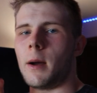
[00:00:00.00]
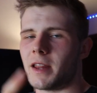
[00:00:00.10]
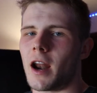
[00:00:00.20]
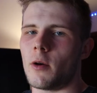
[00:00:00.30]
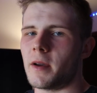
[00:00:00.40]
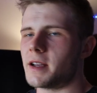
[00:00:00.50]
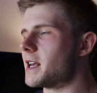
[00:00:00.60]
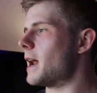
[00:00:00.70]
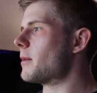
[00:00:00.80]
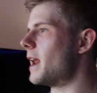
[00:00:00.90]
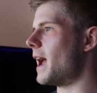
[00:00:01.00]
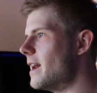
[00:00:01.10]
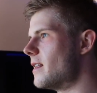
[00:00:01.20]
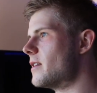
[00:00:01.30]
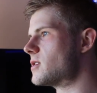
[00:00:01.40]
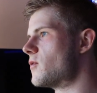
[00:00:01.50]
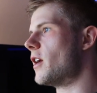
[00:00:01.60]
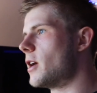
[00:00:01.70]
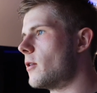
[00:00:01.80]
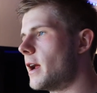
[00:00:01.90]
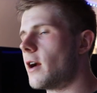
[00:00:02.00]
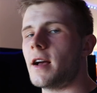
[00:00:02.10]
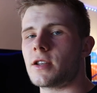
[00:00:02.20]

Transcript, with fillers: And with that all being said, I'm gonna end this video here.